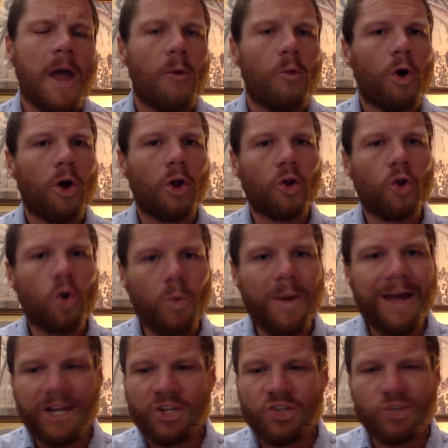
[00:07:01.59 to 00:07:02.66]
well, who
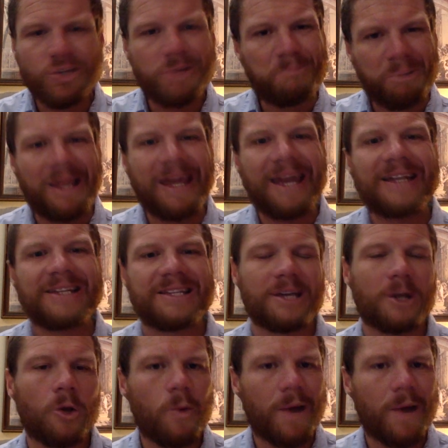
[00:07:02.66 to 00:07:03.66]
actually plans it? Who